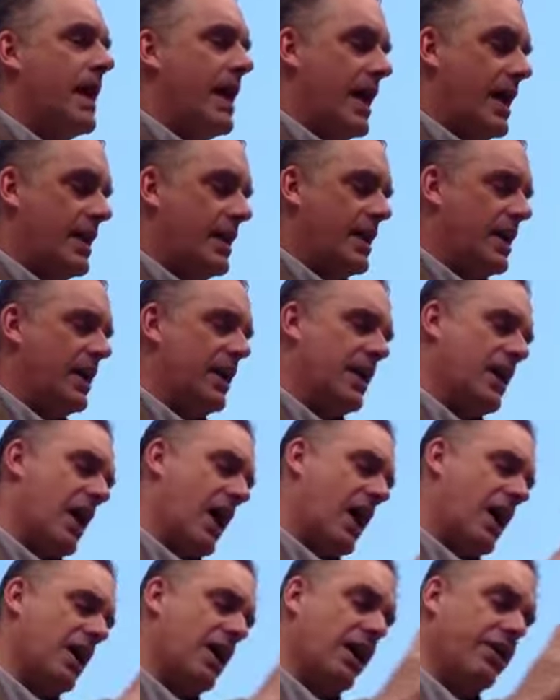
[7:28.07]
And
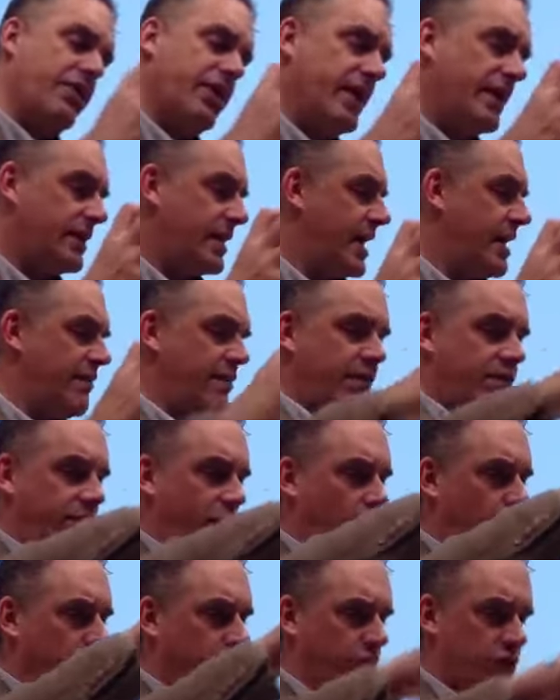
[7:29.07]
I think they've
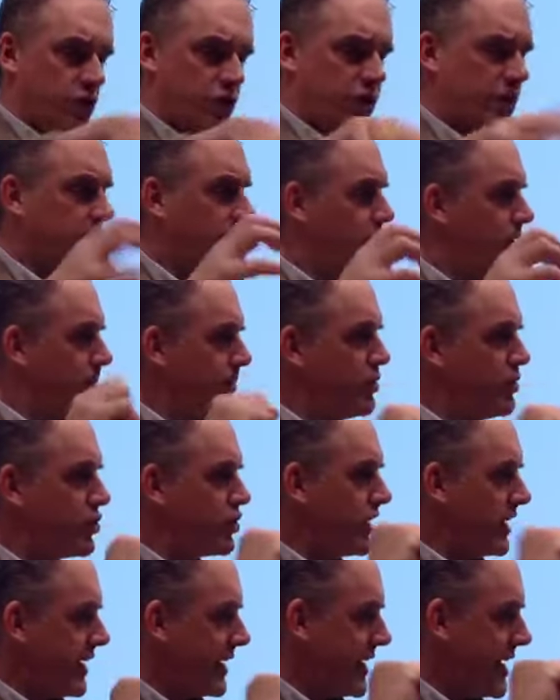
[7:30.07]
evolved so that they're
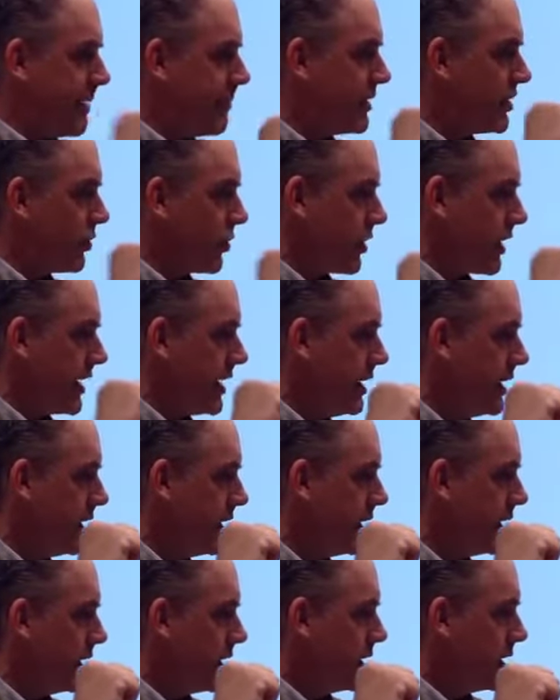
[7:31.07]
mutually inhibitory.
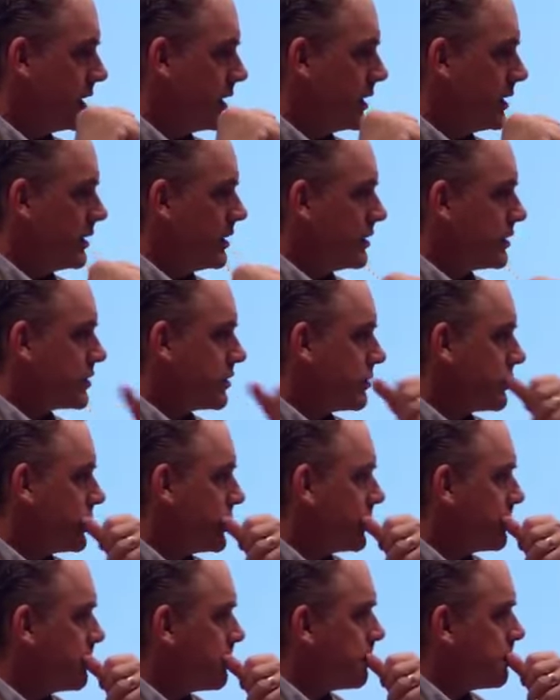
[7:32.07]
So
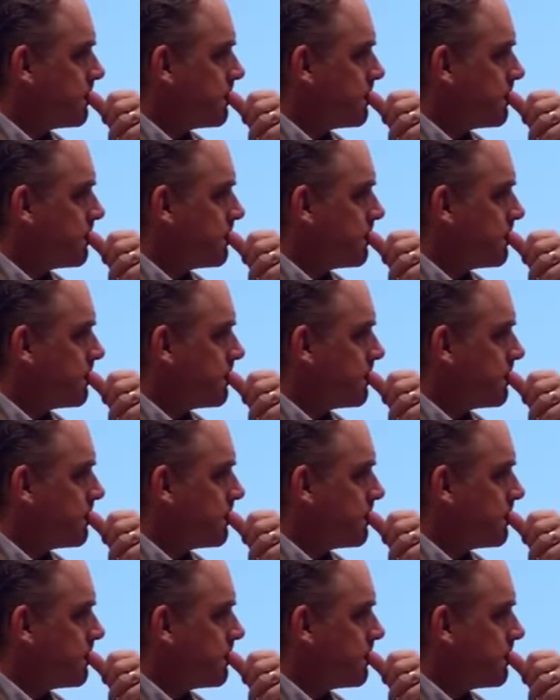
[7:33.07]
that